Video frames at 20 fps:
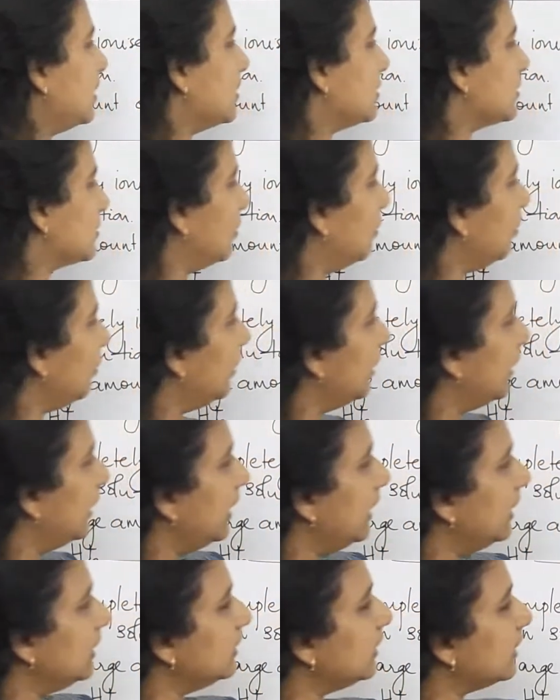So
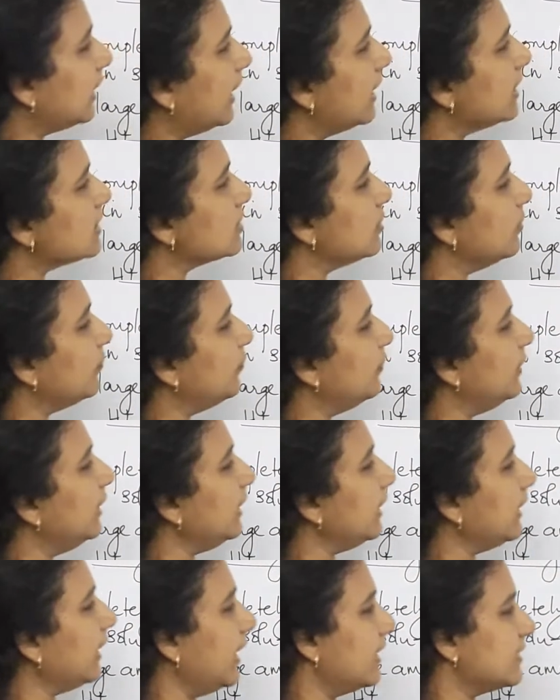in the case of
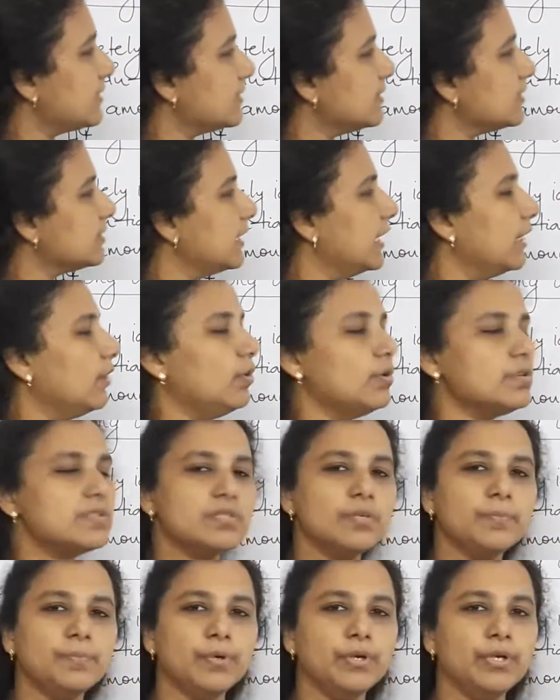weak acids, they
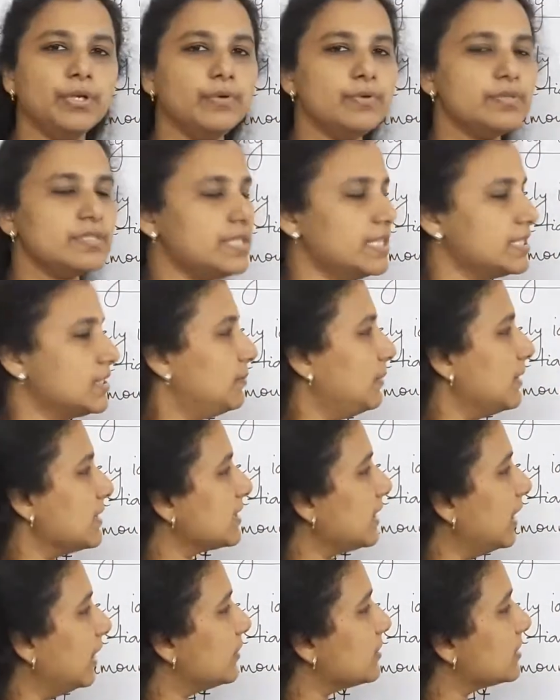also produce H plus
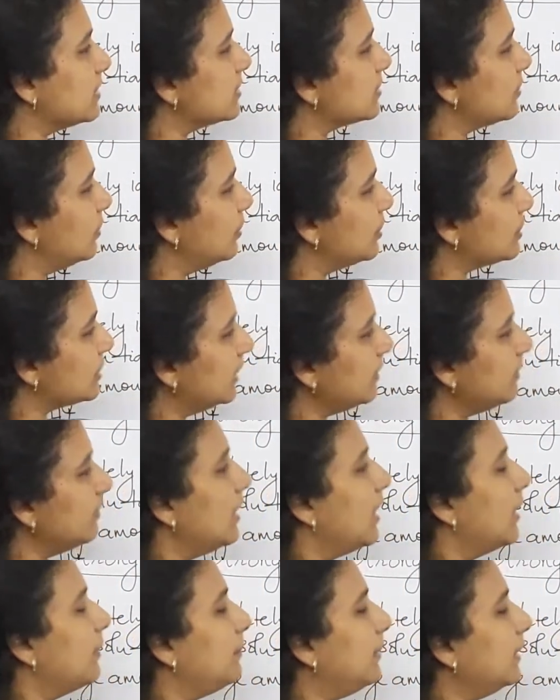ions in solution,
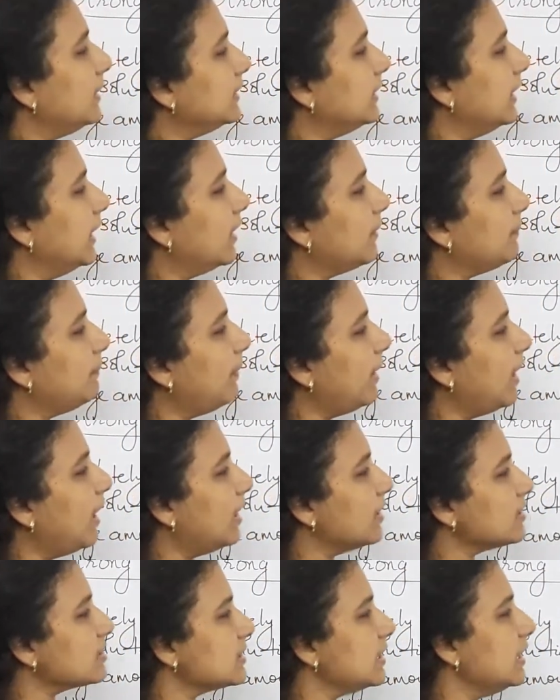but they are
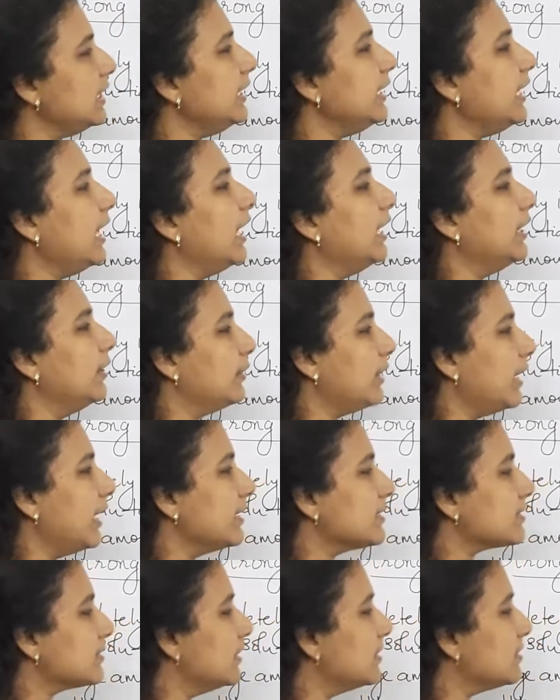partially
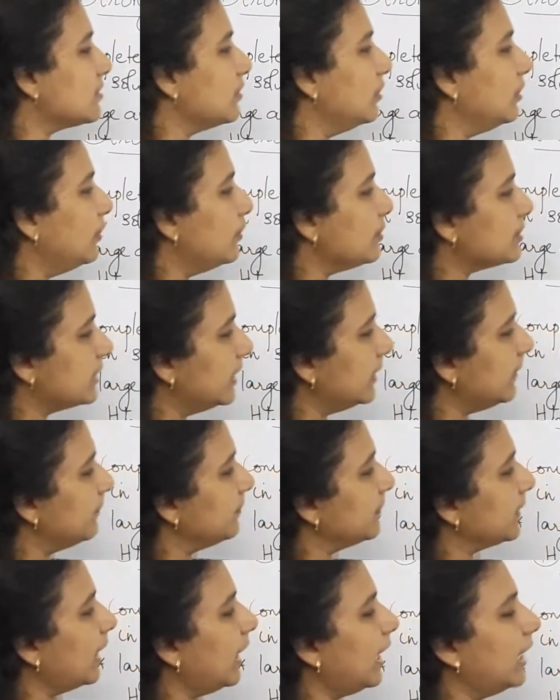ionized in solution
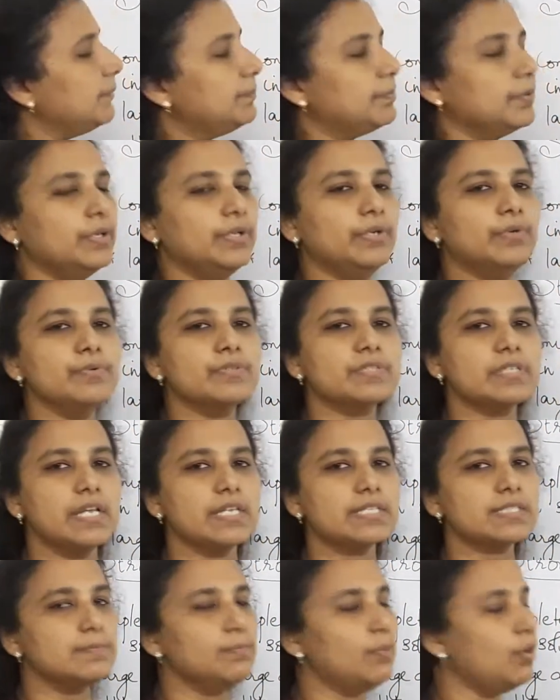and produce a
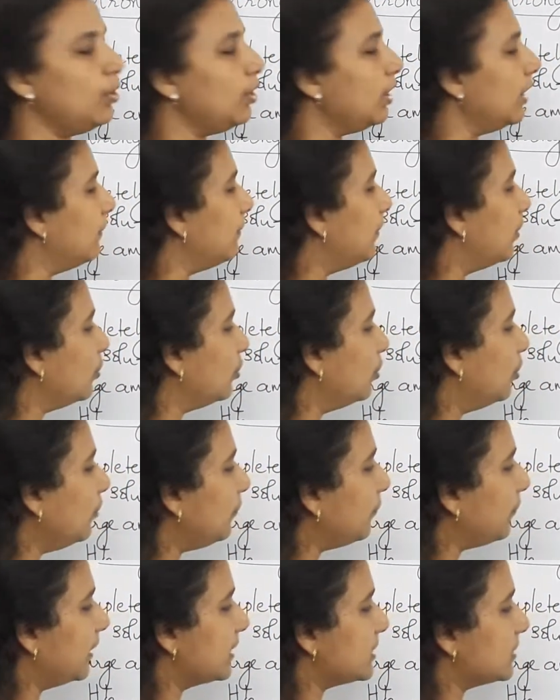small amount
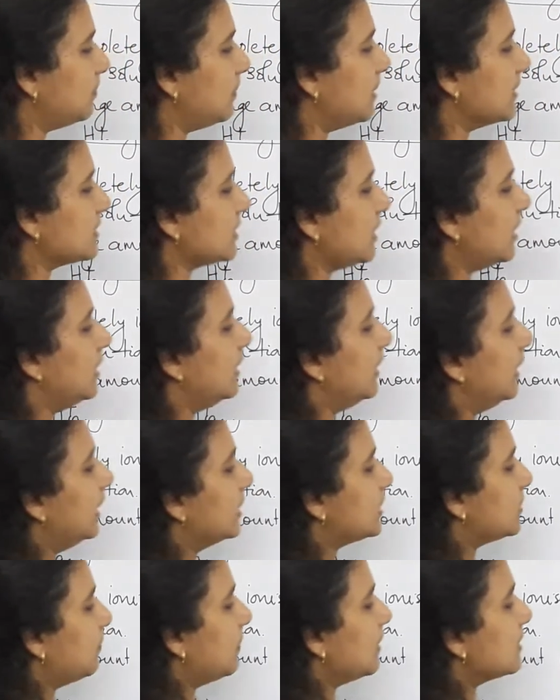of H plus
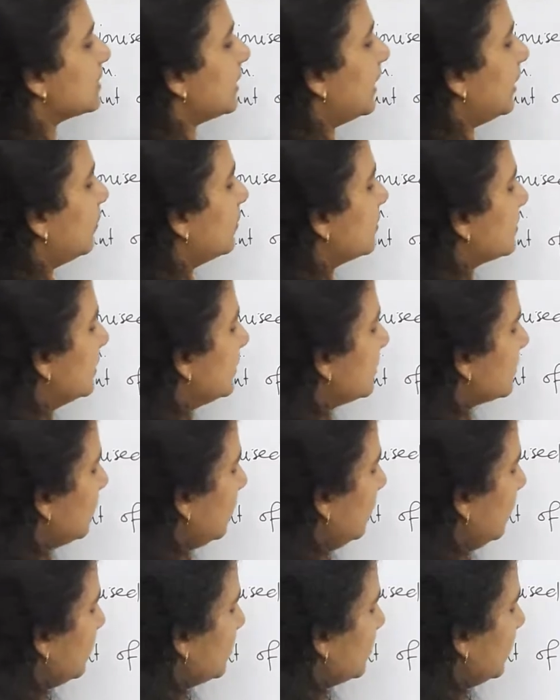ions in
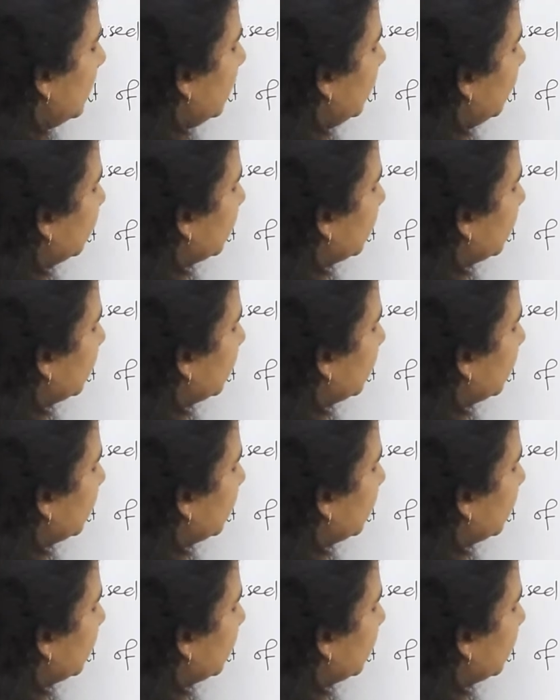solution.